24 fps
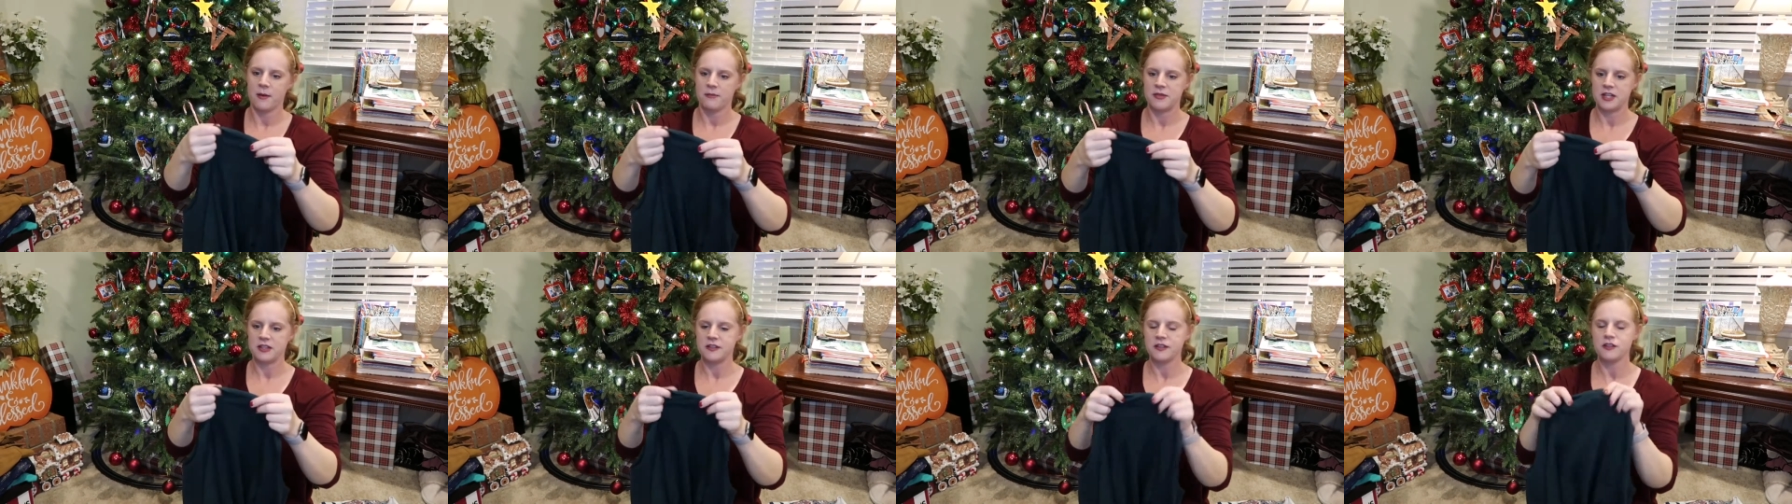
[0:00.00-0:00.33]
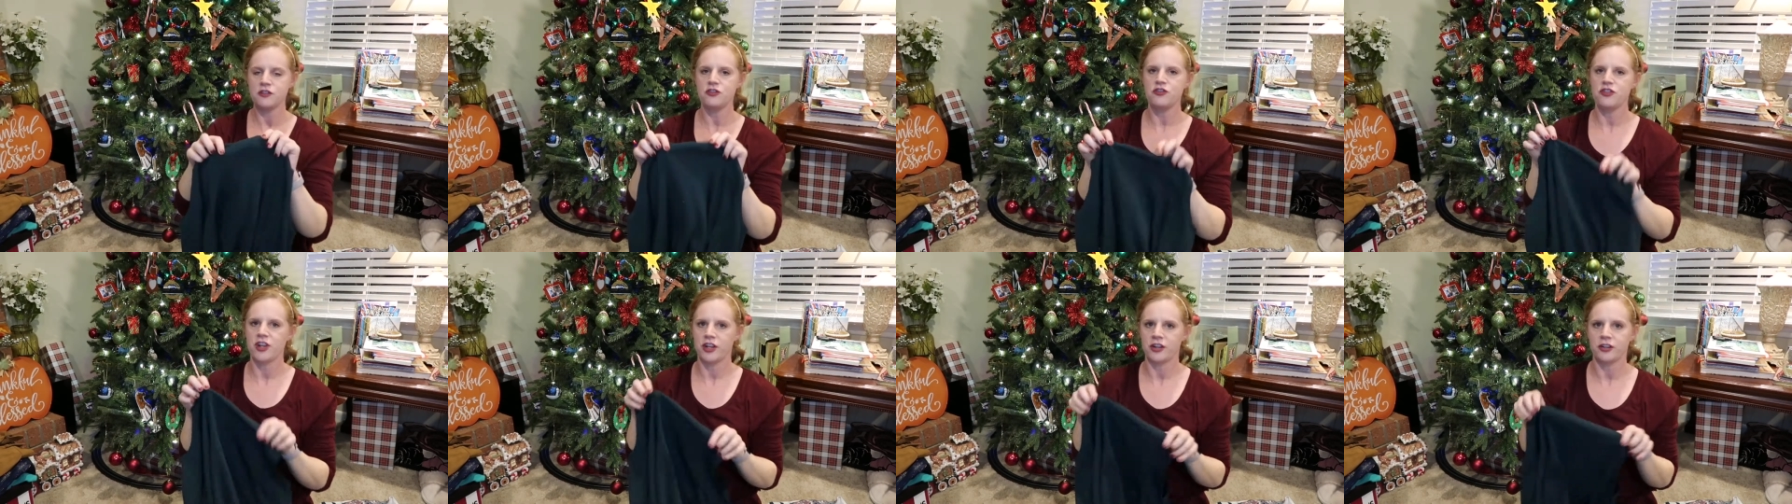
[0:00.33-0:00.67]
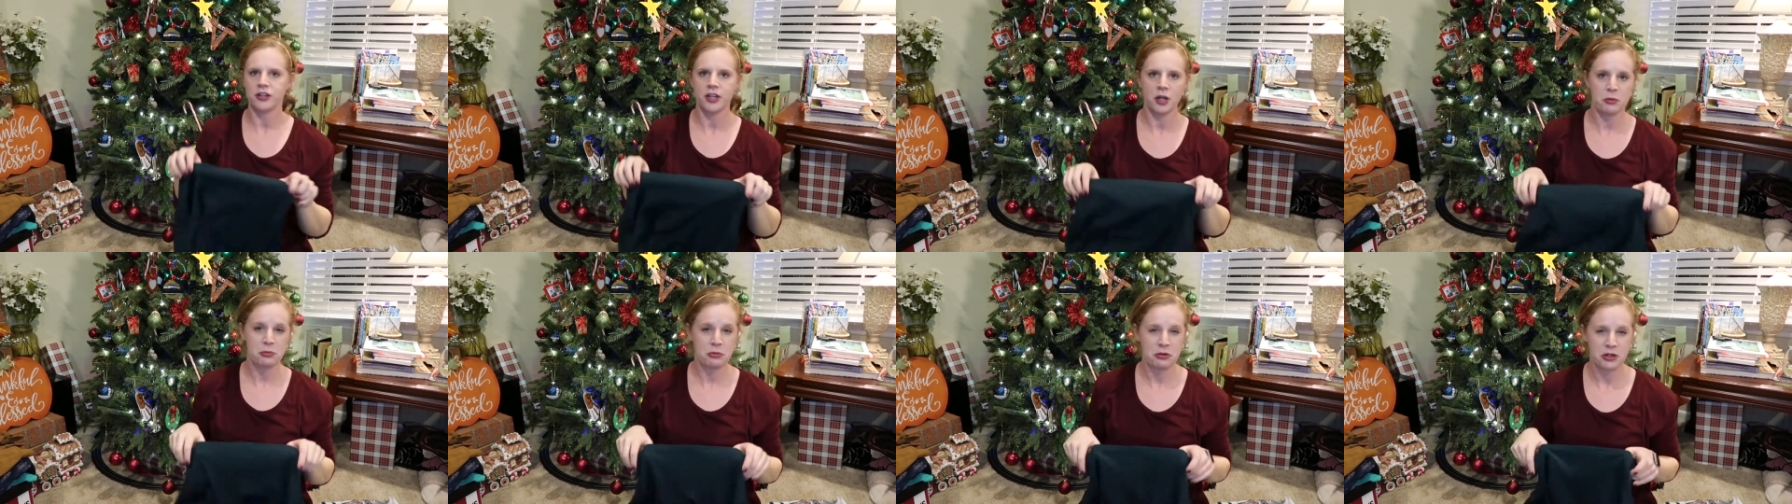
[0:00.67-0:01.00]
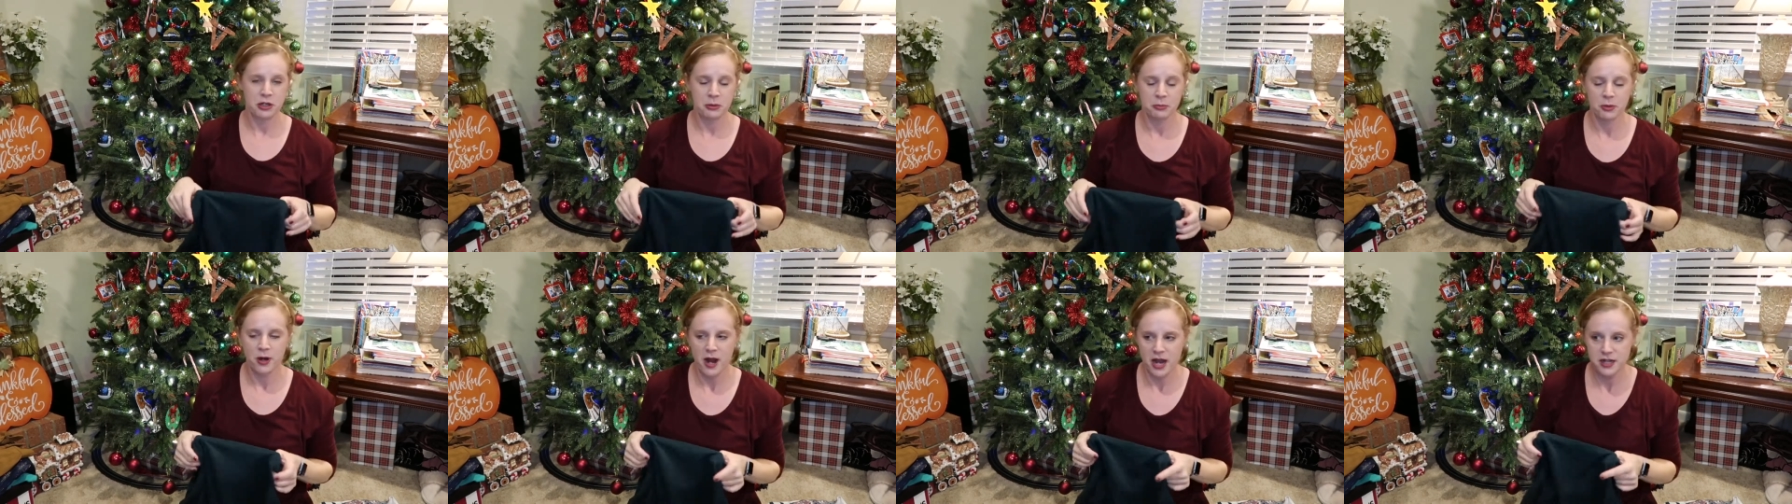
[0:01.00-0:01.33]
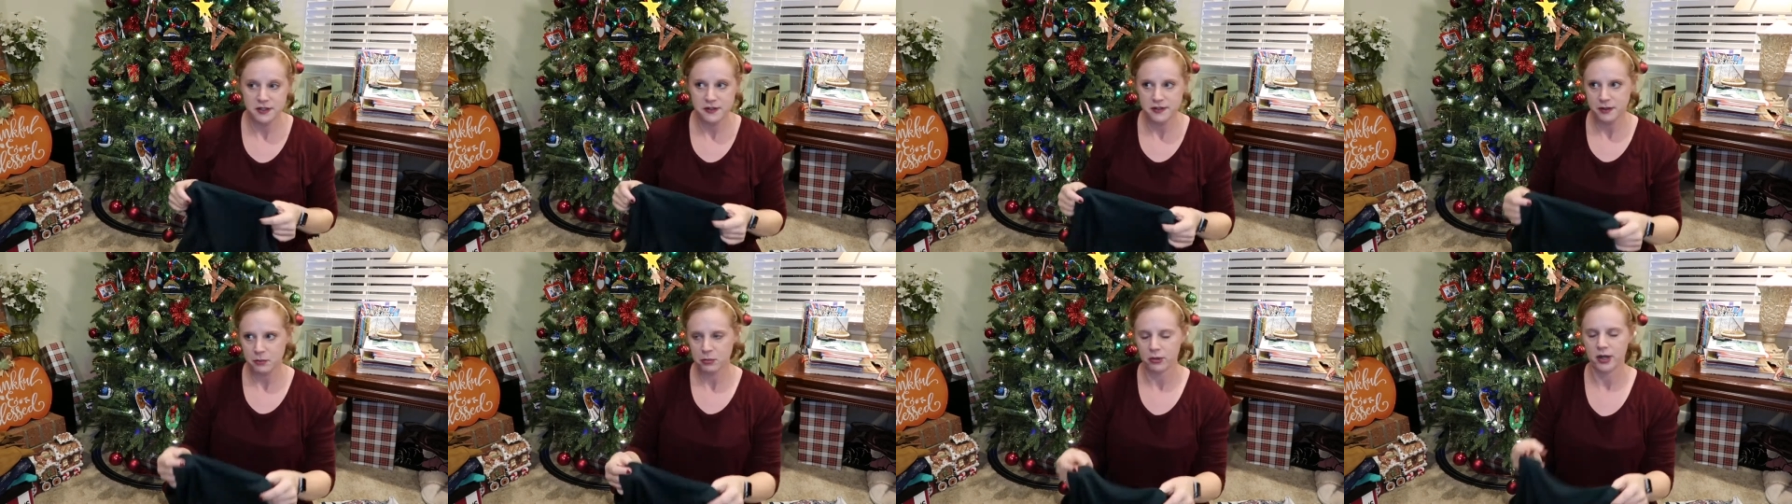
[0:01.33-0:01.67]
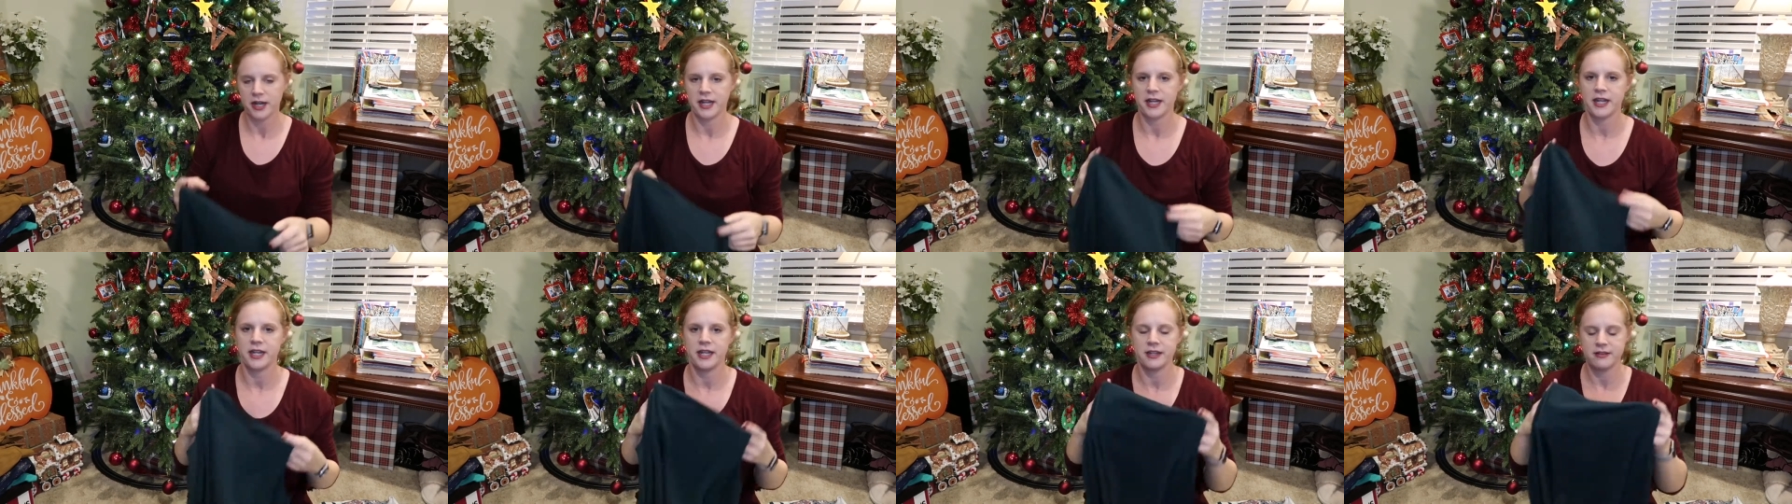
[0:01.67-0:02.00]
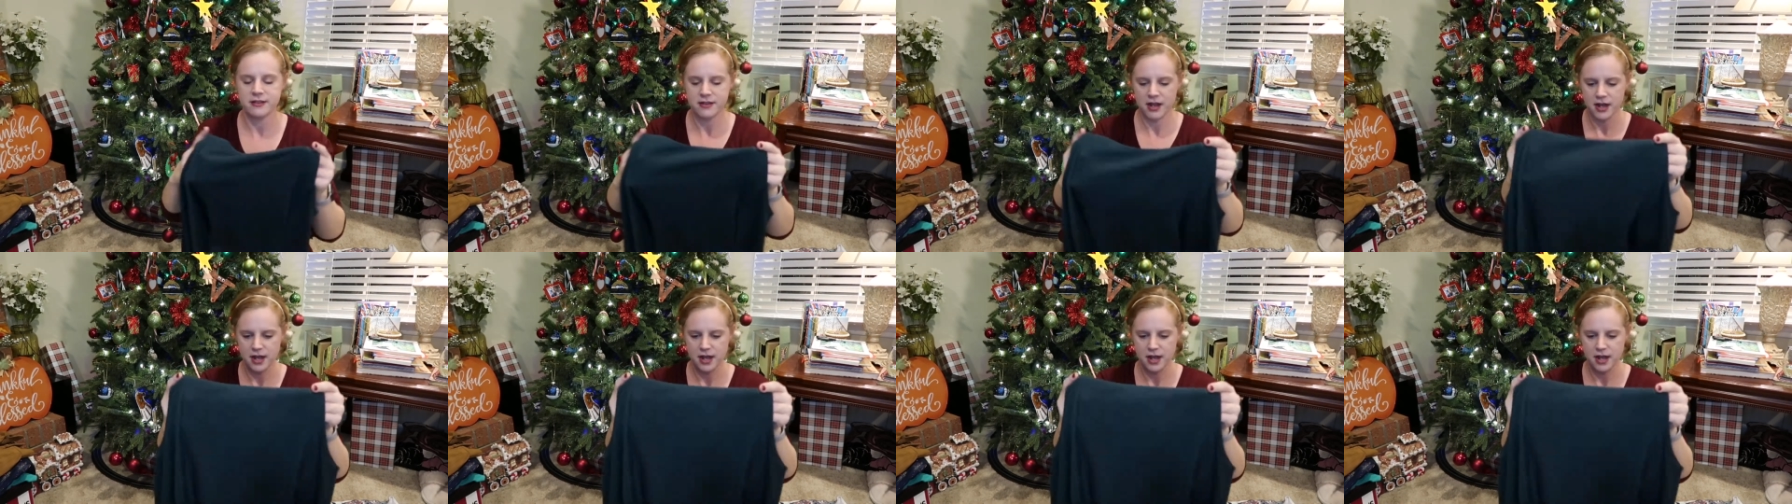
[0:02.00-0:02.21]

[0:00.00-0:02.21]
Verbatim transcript: This is generally a pretty pricey brand.